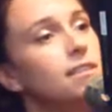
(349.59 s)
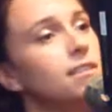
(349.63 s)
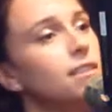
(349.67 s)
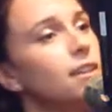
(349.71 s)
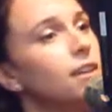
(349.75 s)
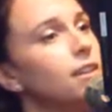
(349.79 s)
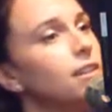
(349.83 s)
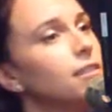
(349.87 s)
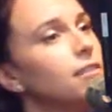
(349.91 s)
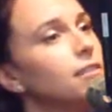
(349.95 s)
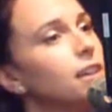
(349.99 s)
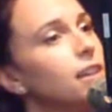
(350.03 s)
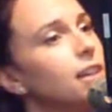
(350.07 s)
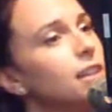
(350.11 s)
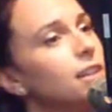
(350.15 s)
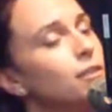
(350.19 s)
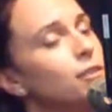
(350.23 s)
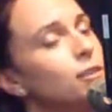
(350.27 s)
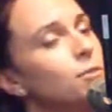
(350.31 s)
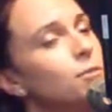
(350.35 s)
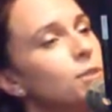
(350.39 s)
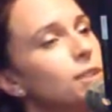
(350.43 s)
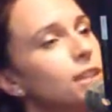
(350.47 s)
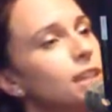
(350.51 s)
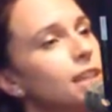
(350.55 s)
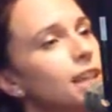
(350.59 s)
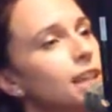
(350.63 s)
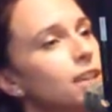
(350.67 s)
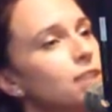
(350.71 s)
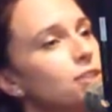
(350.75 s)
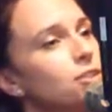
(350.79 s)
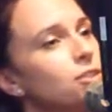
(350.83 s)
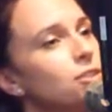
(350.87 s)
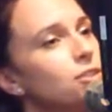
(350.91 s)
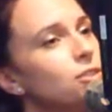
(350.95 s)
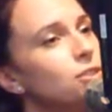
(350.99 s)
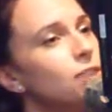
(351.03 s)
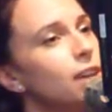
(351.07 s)
It's called Effective
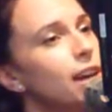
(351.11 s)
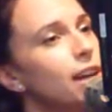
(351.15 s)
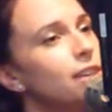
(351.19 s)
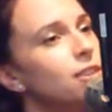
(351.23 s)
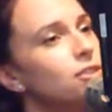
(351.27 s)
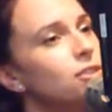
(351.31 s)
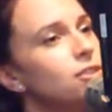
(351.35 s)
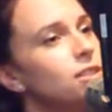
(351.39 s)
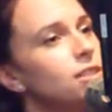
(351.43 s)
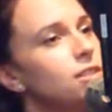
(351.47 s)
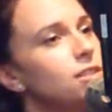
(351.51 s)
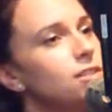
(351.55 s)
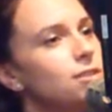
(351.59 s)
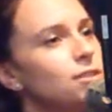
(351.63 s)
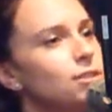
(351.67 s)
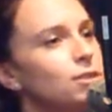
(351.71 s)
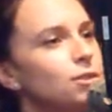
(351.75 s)
Communication Strategies,